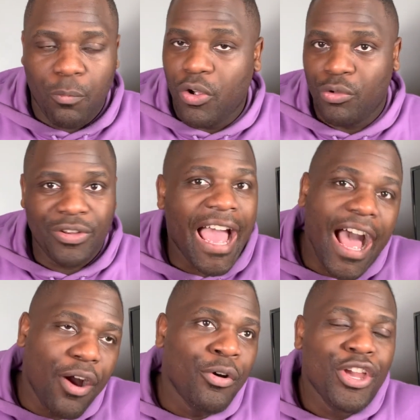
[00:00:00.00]
Well,
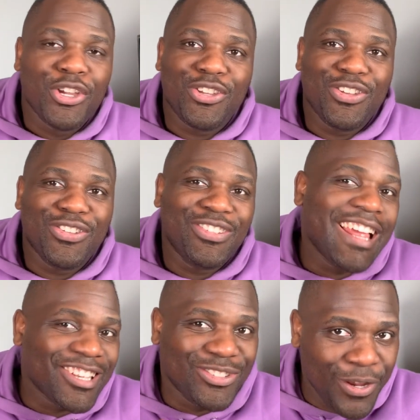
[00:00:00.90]
now
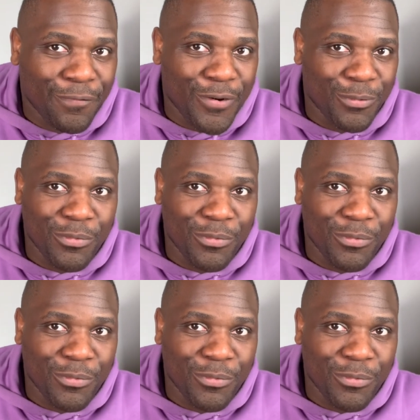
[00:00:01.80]
that's different.